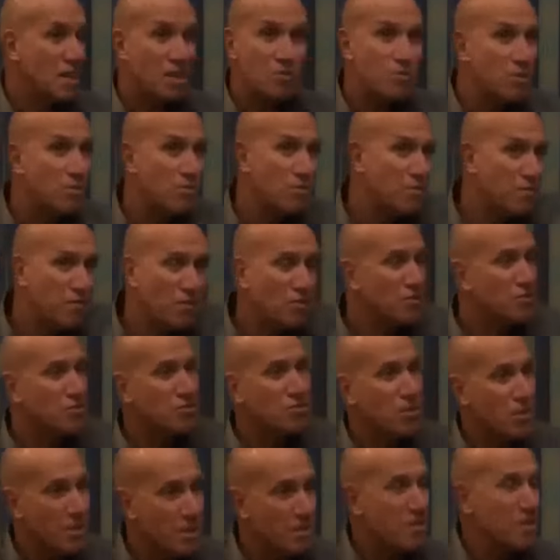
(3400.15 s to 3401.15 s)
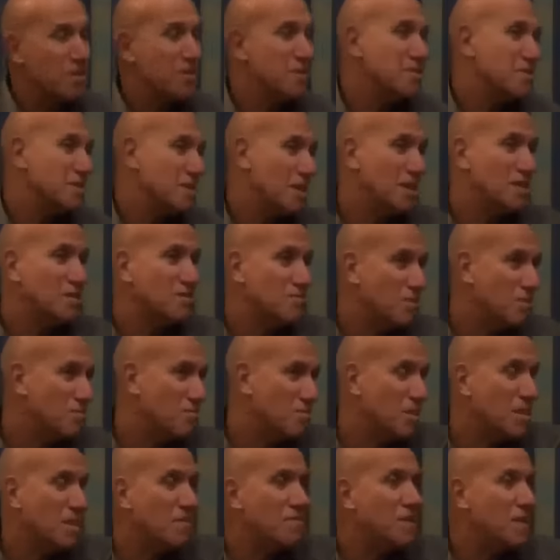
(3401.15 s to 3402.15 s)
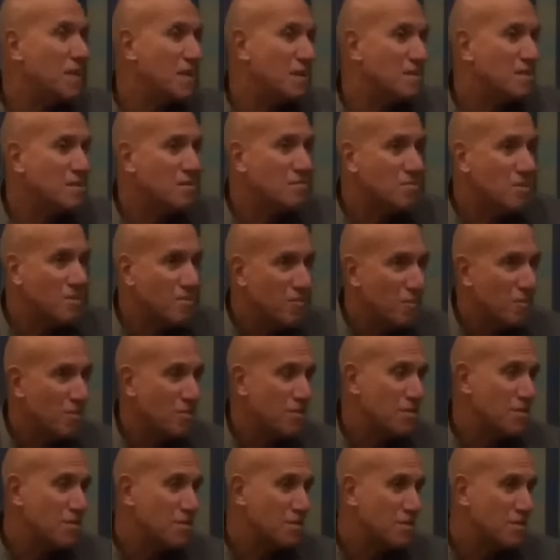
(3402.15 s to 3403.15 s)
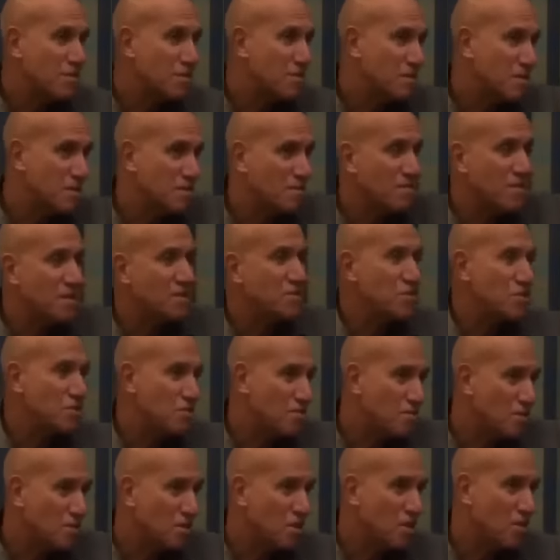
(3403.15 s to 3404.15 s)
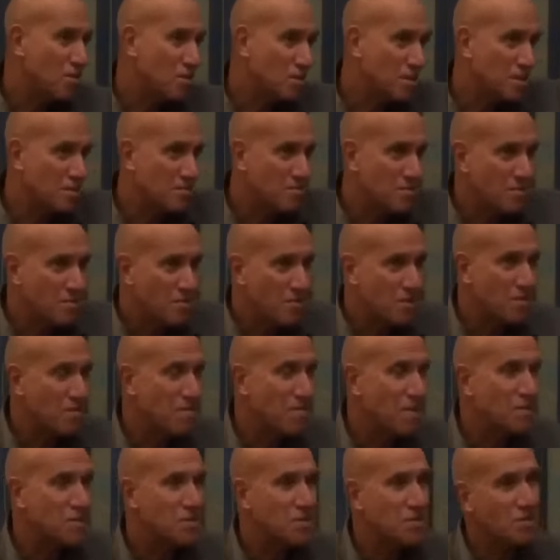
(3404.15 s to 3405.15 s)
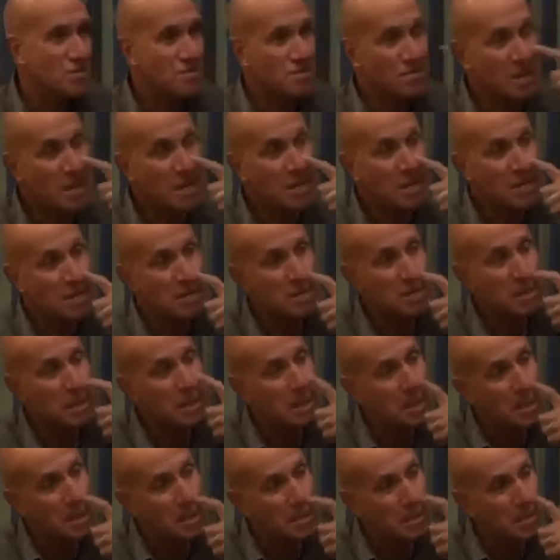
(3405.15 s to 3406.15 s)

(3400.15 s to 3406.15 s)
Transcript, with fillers: Like we were forced to learn about the stars when we navigated before the, the invention of the clock and before the invention of radars.